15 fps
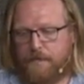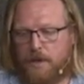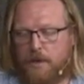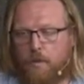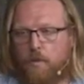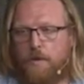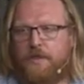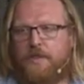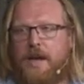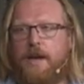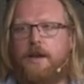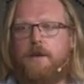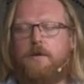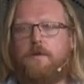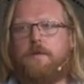
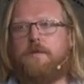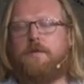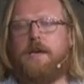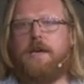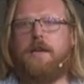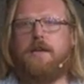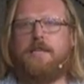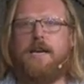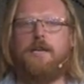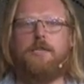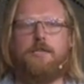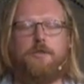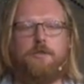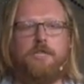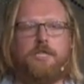Then they tend
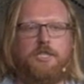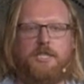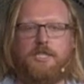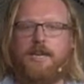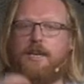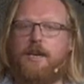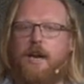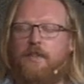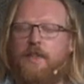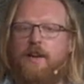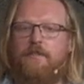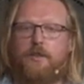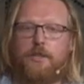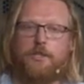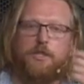to just stick on that
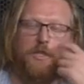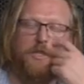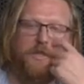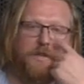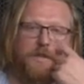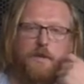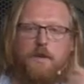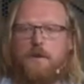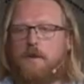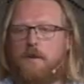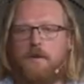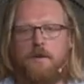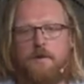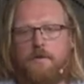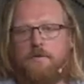version
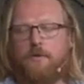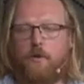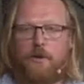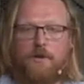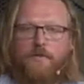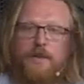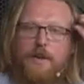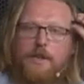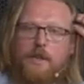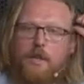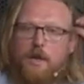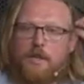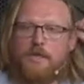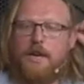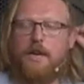for a very
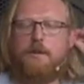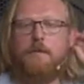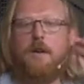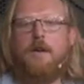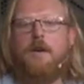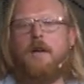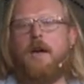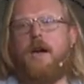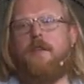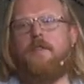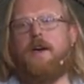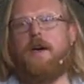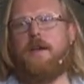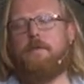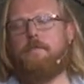long time. And
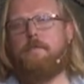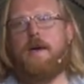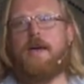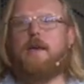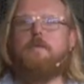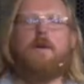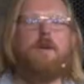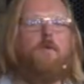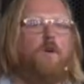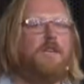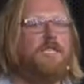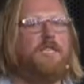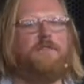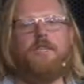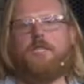then maybe
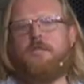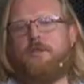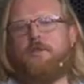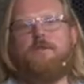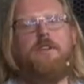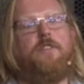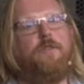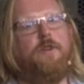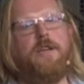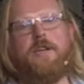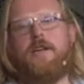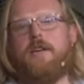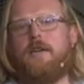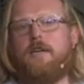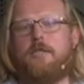once every 2 to 3
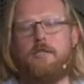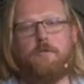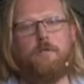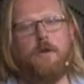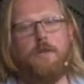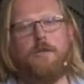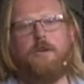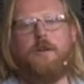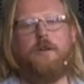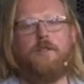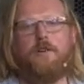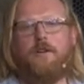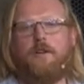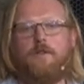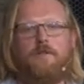years, you pull in
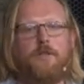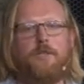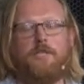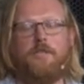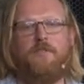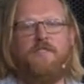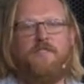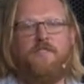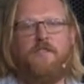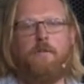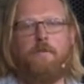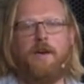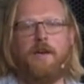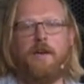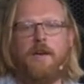another version of
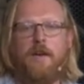Ffmpeg.